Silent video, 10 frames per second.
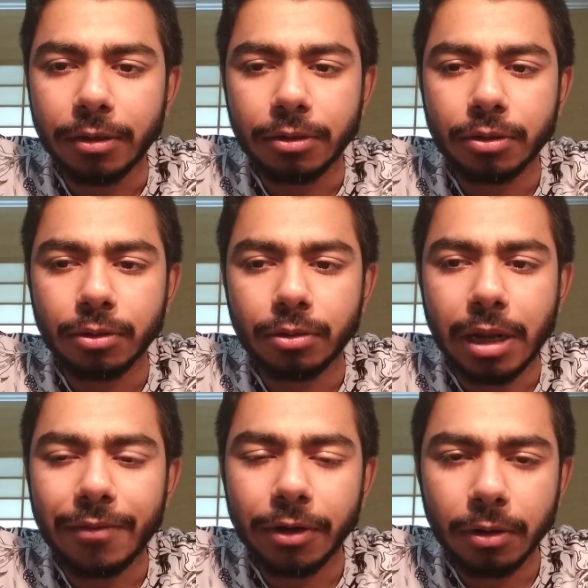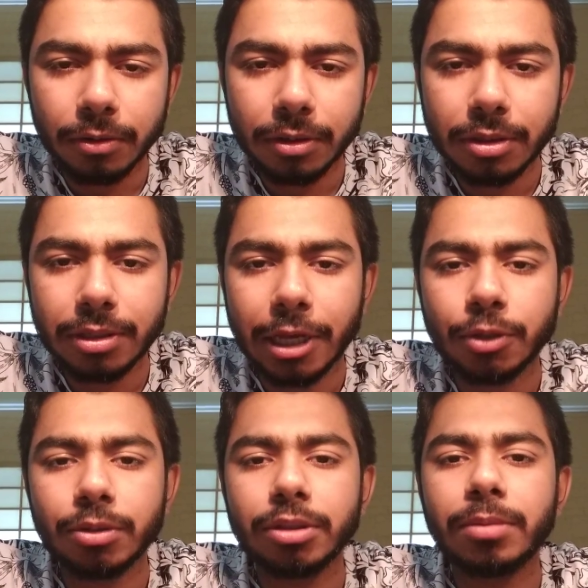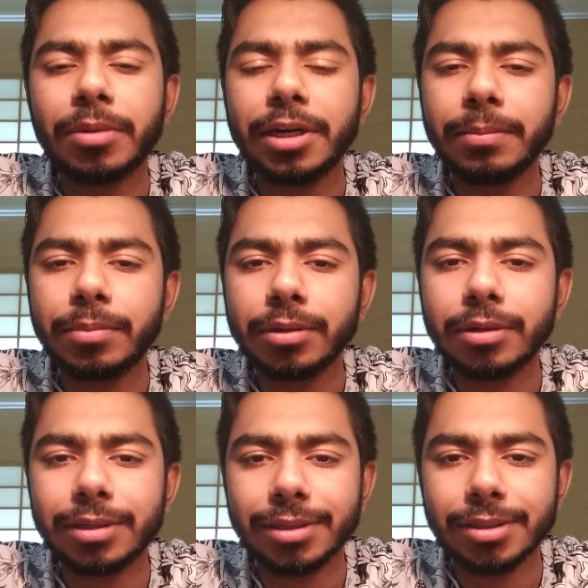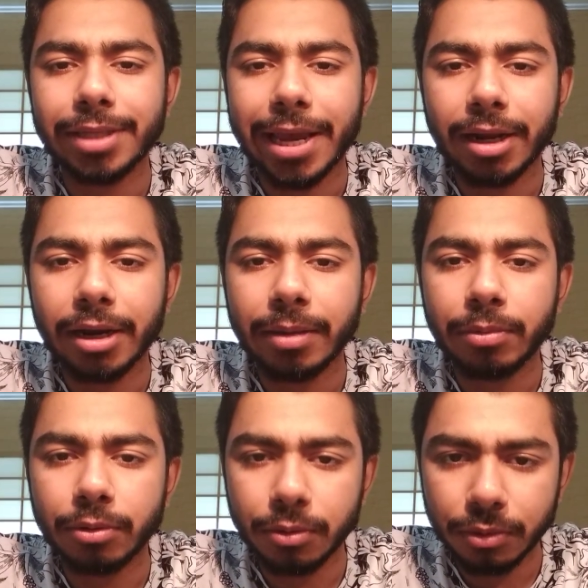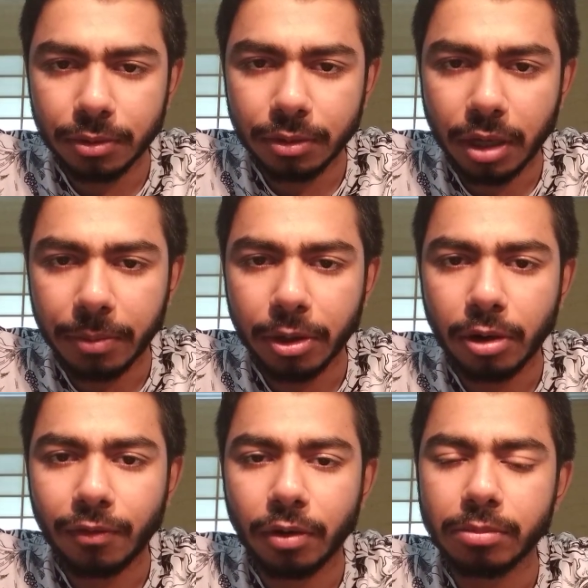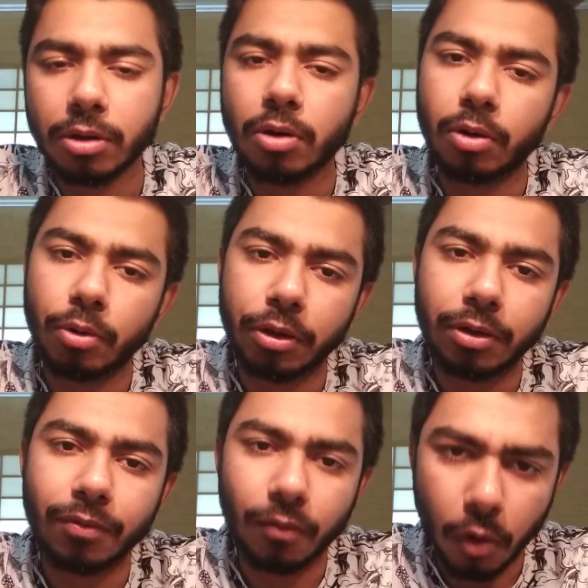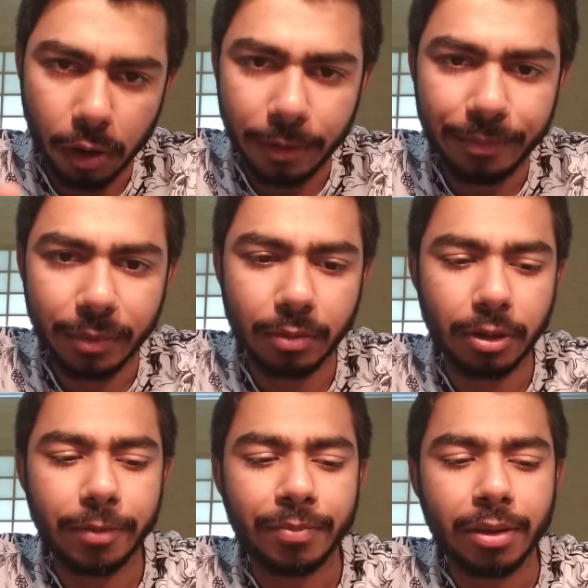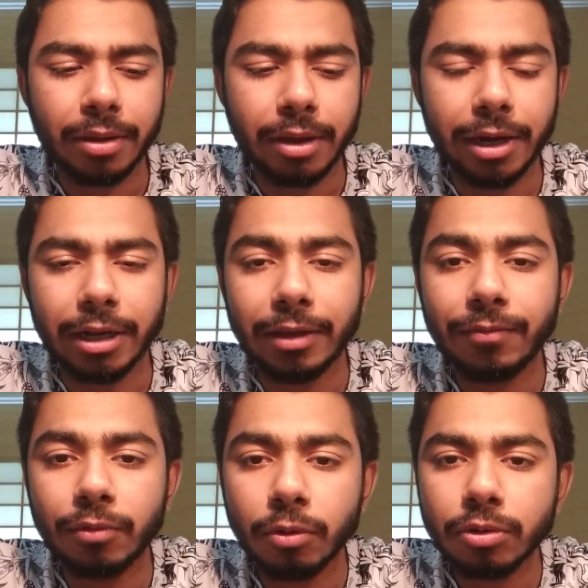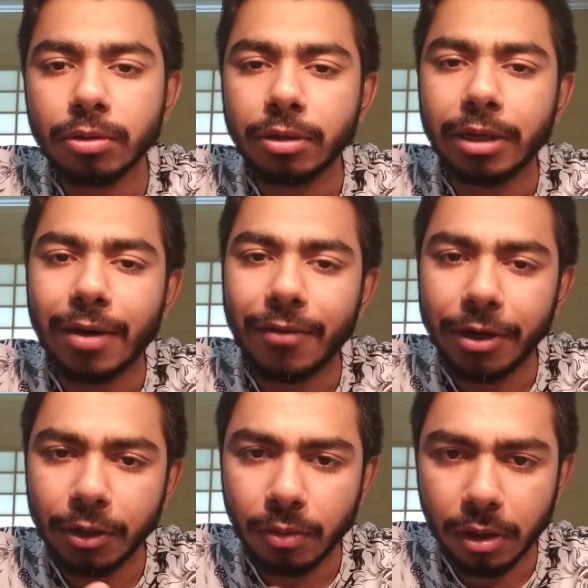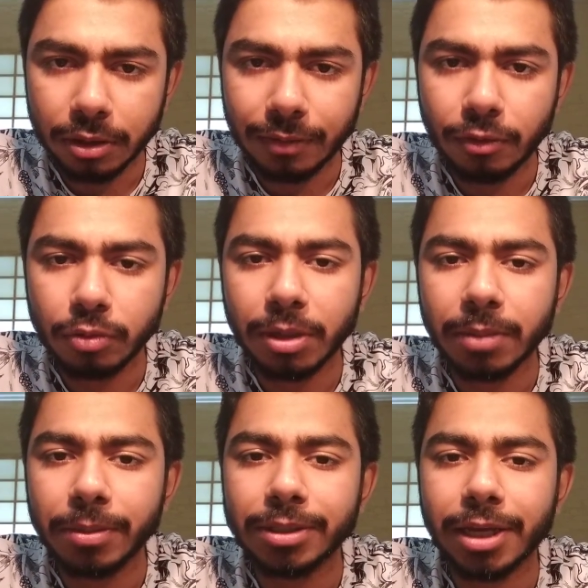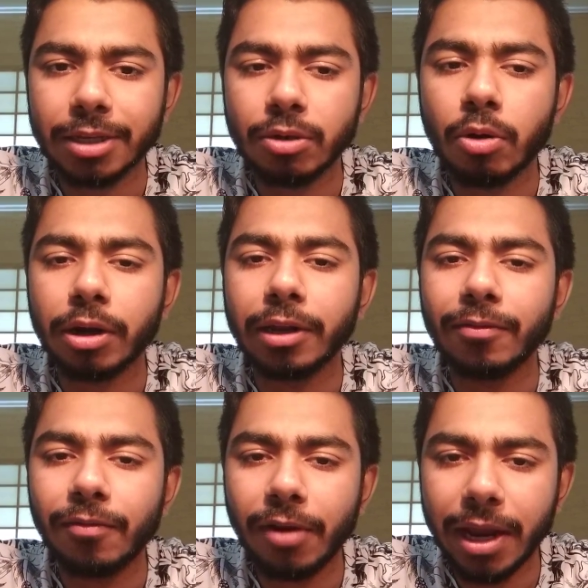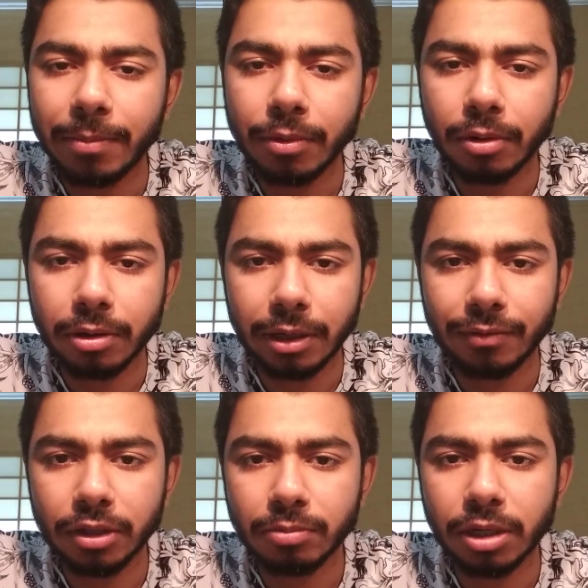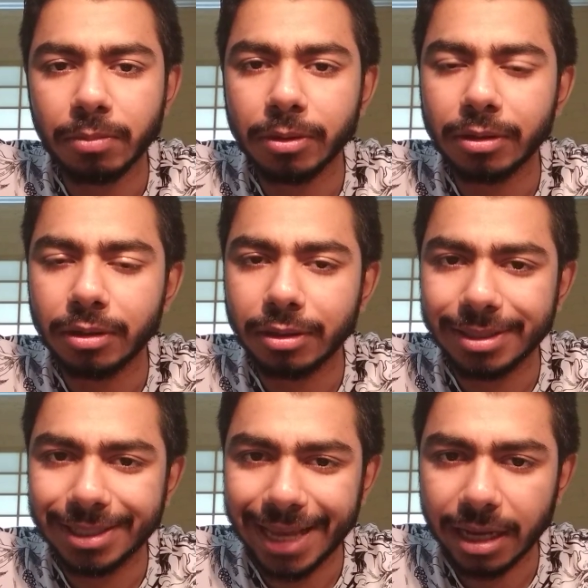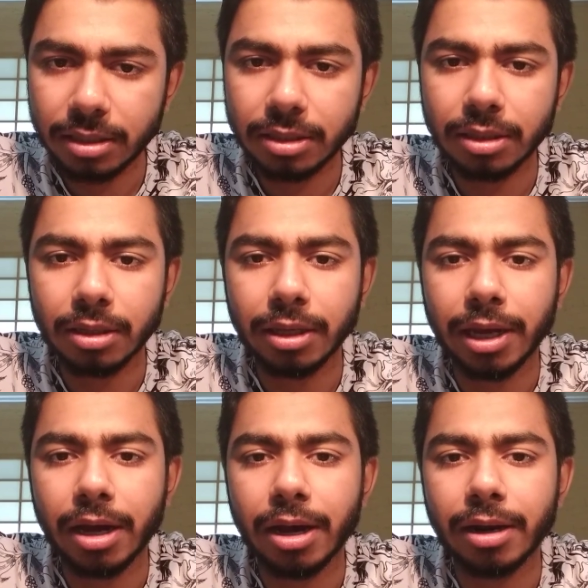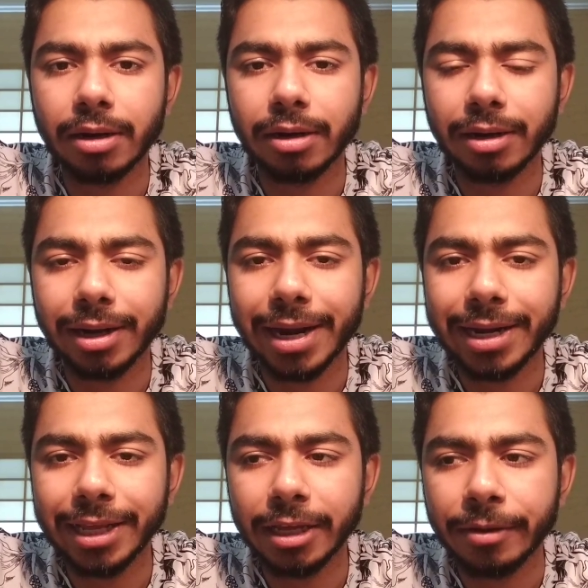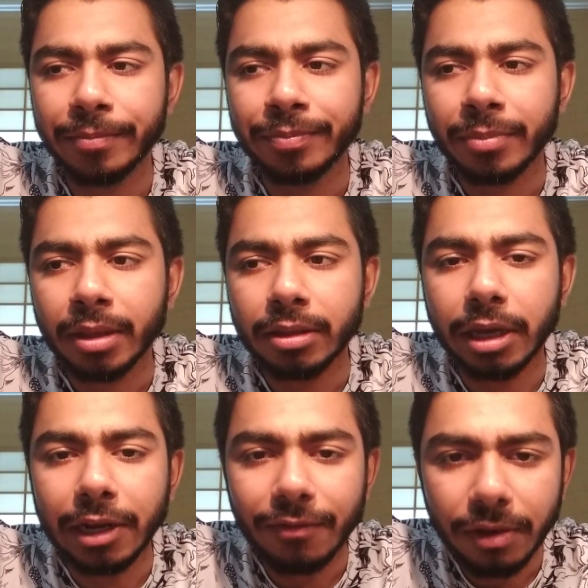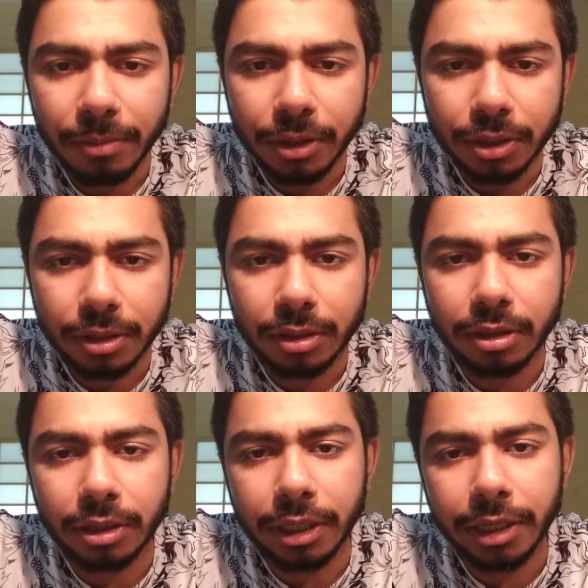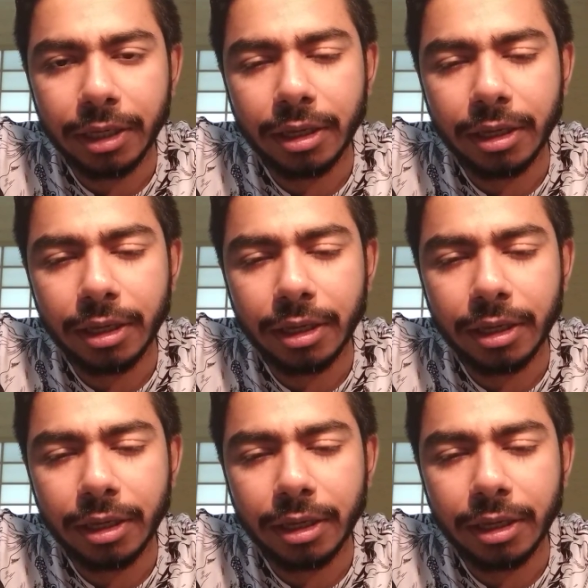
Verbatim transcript: so diverticulosis is actually the multiple uh, sac-like protrusions coming out from the colonic wall okay and if those diverticulas if those multiple sacs got inflamed or if these multiple sacs are getting the inflammation they